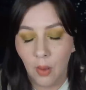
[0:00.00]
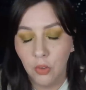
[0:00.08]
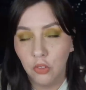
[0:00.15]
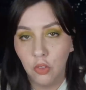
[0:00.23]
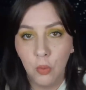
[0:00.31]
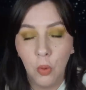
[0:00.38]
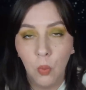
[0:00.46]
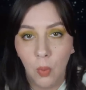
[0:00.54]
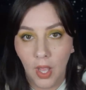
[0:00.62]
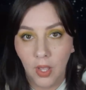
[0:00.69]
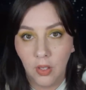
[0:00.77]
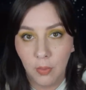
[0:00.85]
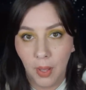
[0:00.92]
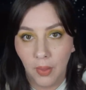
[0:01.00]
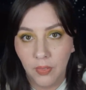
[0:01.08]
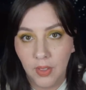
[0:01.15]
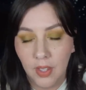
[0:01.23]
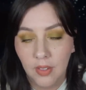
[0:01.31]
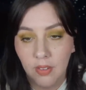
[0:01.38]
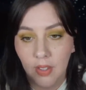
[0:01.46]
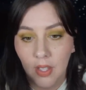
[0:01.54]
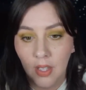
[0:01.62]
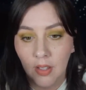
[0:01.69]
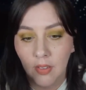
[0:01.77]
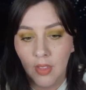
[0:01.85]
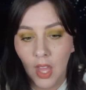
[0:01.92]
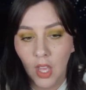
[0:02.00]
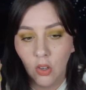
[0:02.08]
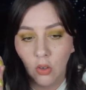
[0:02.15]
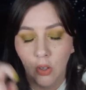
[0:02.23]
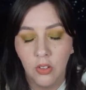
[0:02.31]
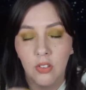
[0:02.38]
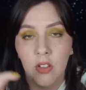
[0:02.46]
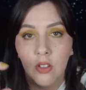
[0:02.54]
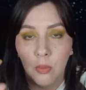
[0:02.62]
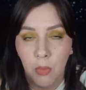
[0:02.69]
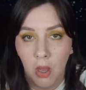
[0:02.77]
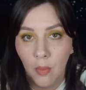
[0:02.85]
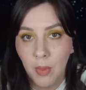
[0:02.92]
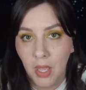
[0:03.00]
what's super wild about this is that Christy's mom,